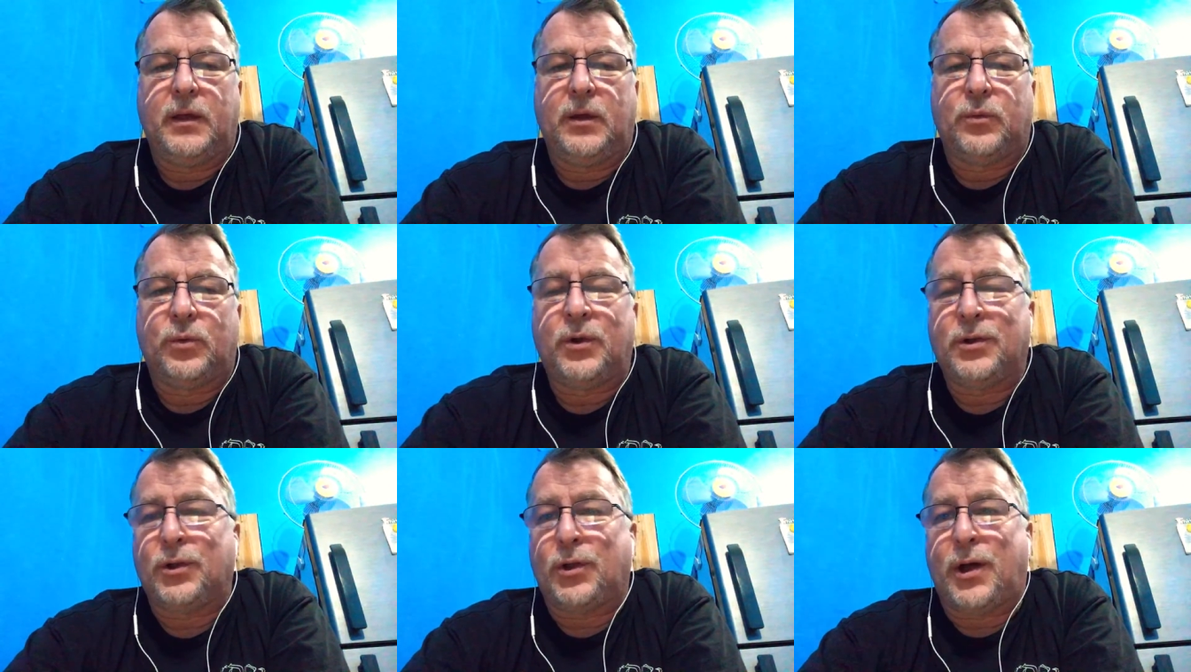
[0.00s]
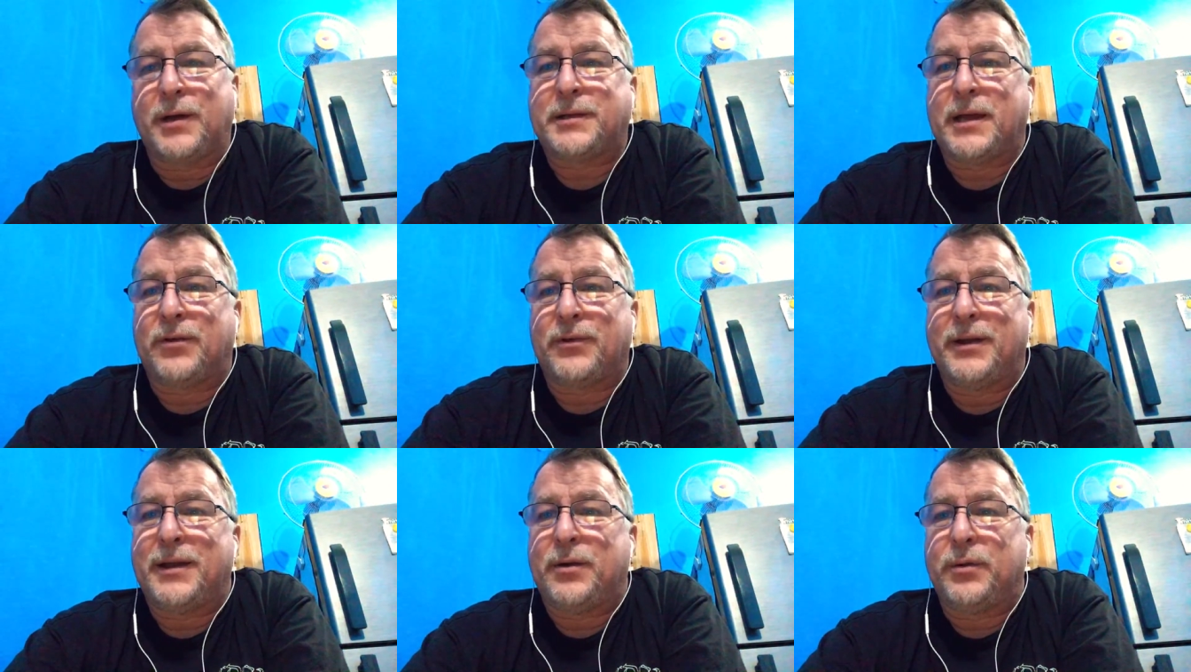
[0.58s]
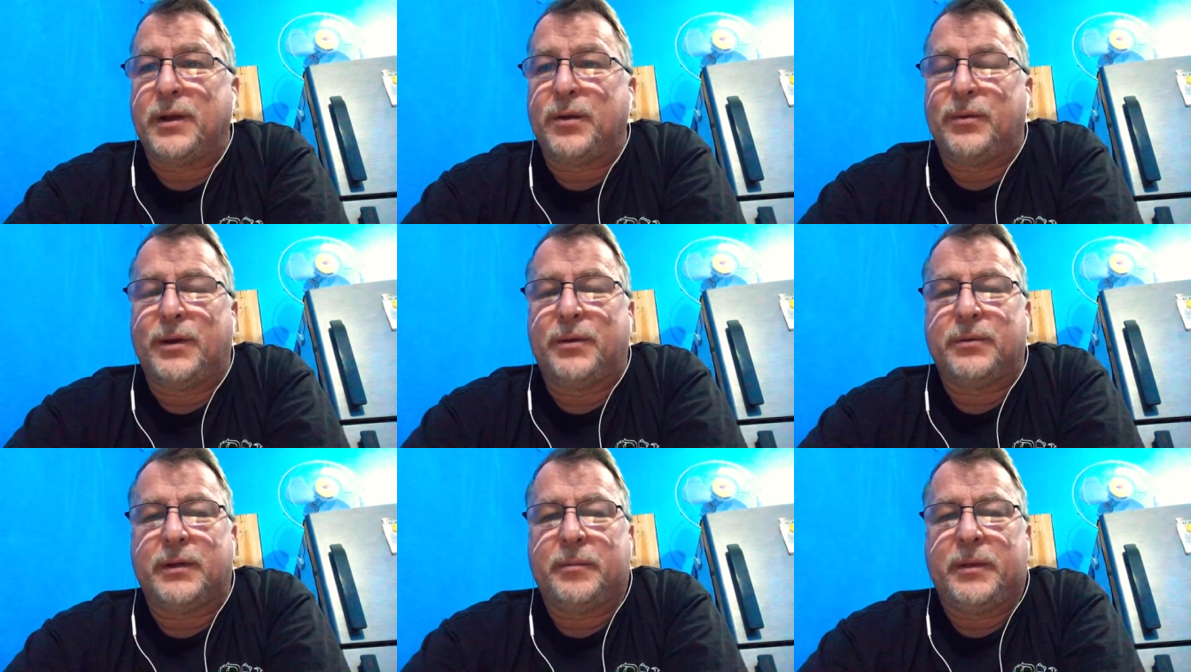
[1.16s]
We're in lockdown right now anyway.
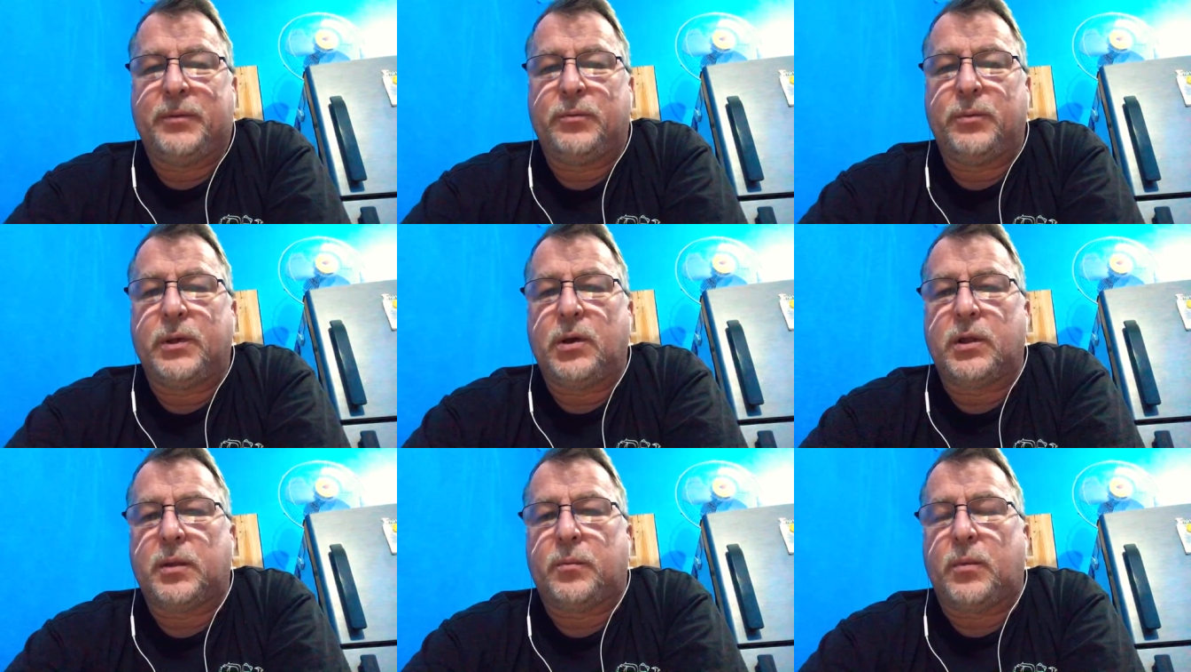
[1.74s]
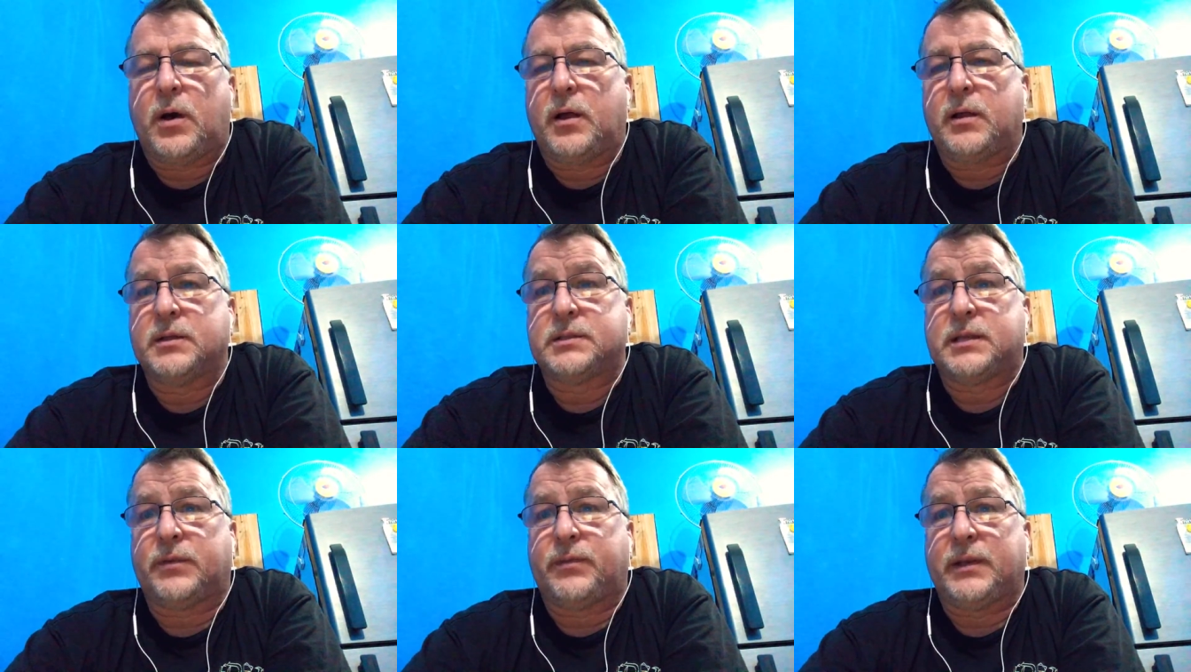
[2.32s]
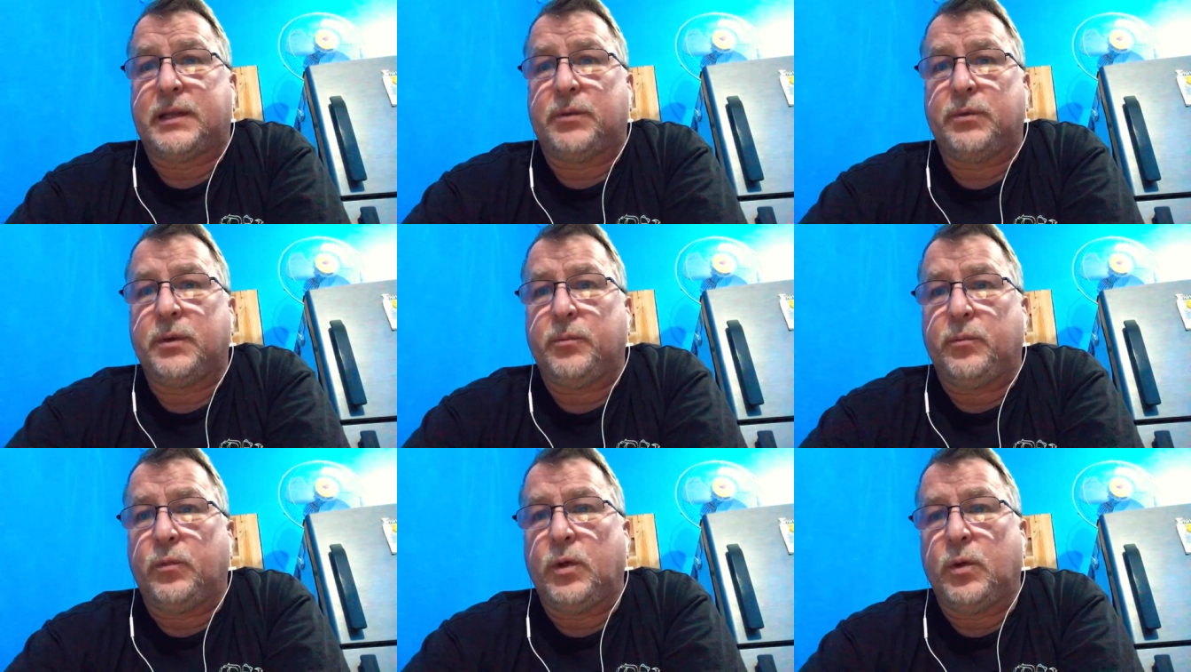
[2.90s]
I mean, when we go to the mall and stuff like that,
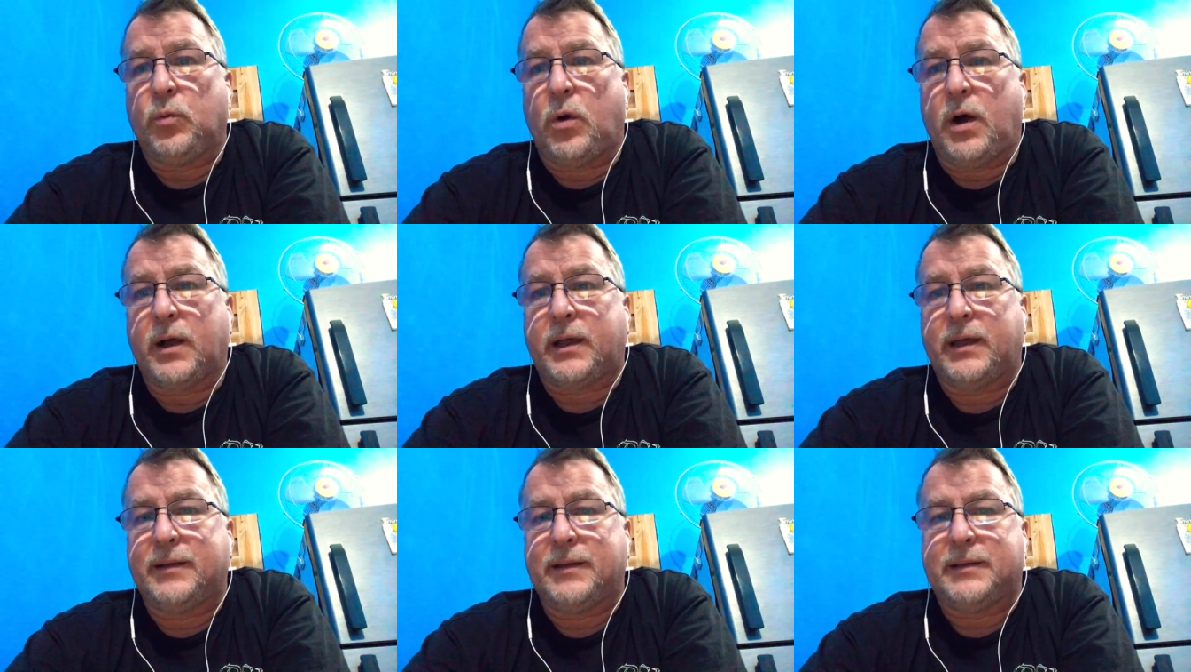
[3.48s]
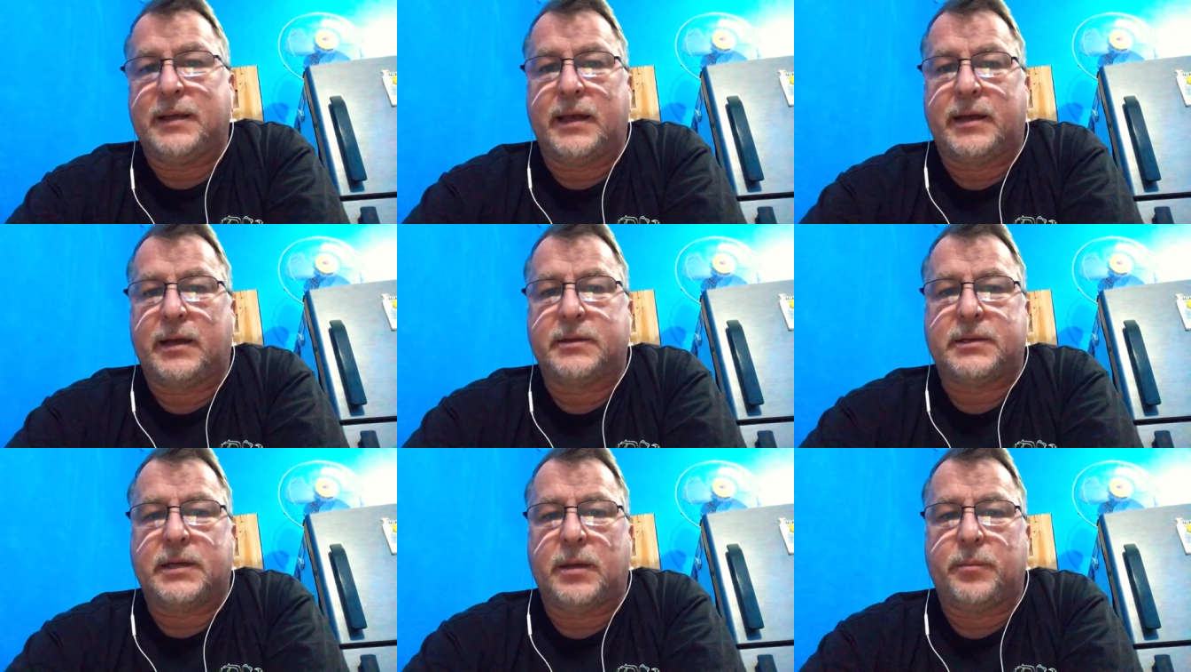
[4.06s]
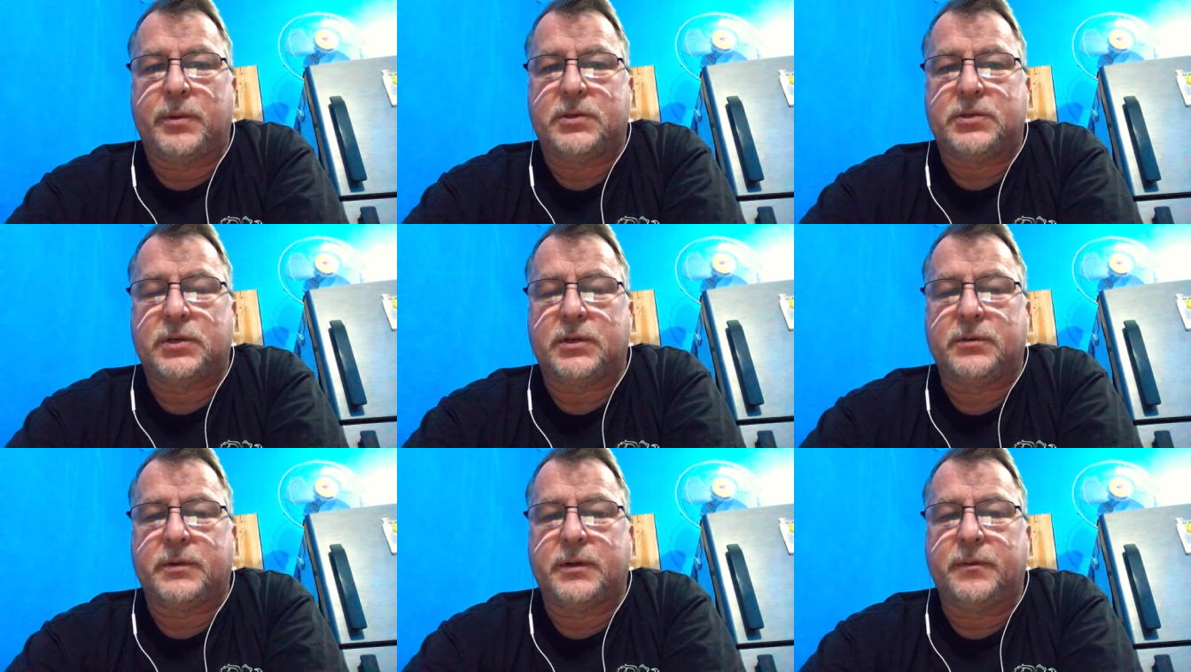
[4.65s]
we walk in, they take our
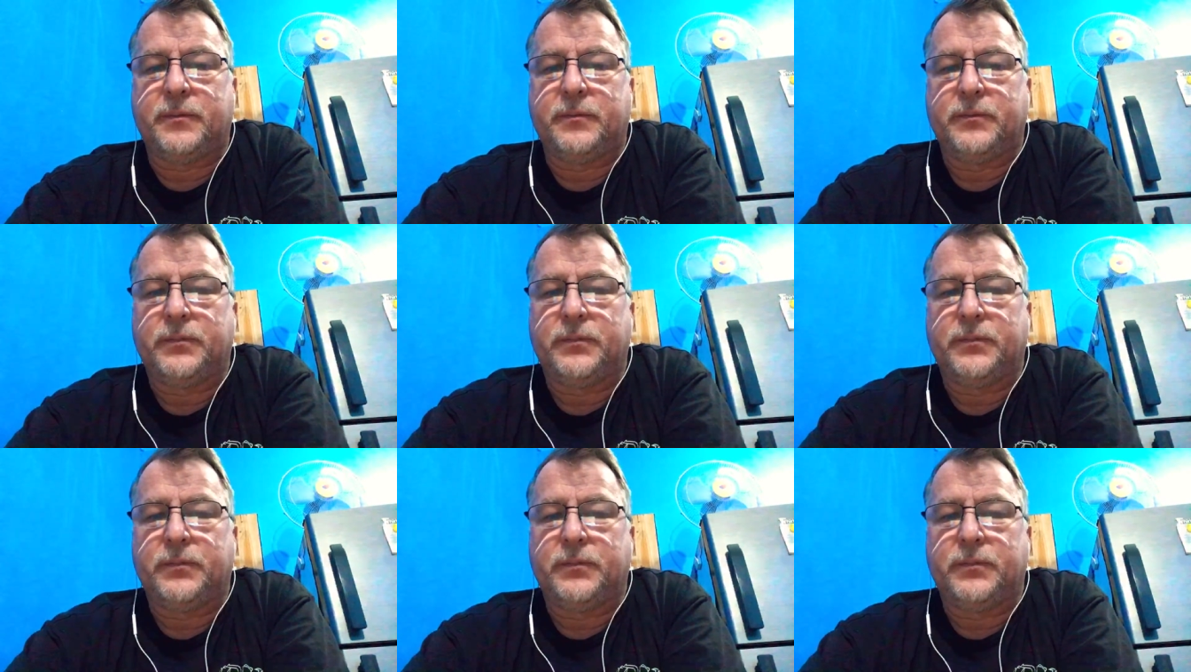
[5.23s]
temperature, and